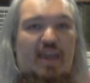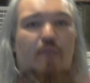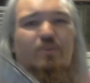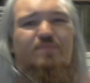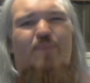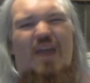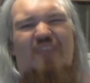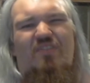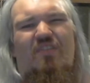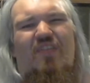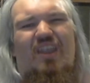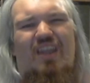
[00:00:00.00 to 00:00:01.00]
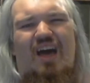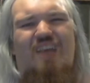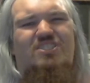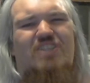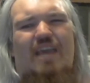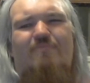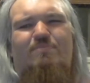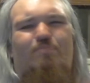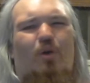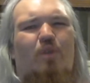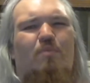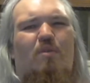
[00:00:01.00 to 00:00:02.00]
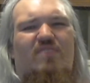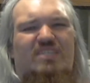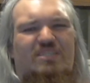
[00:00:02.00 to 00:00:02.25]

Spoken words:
It was better than the last James Bond movie,